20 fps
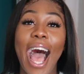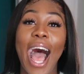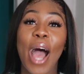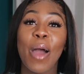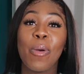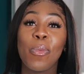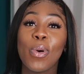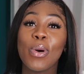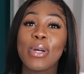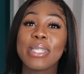
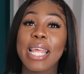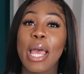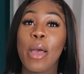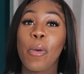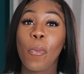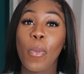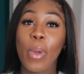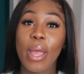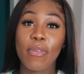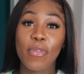I wore
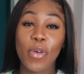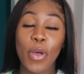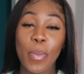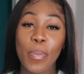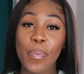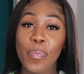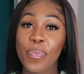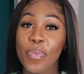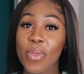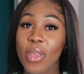them with
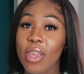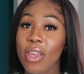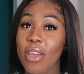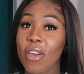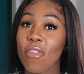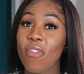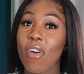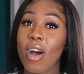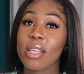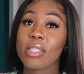
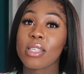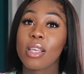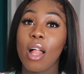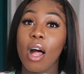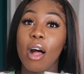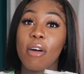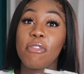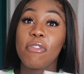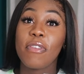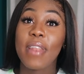
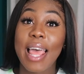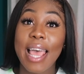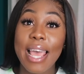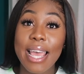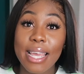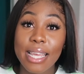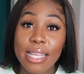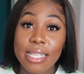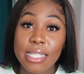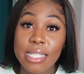Rascart
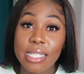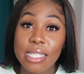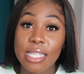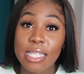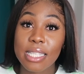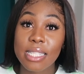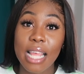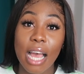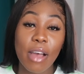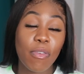flares.
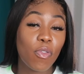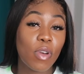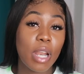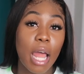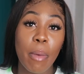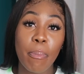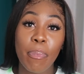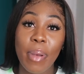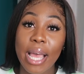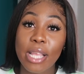I thought
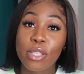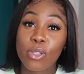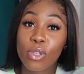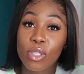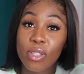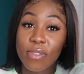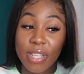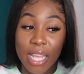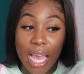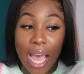that band
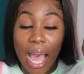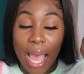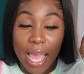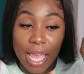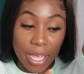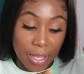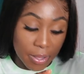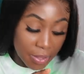because of the height.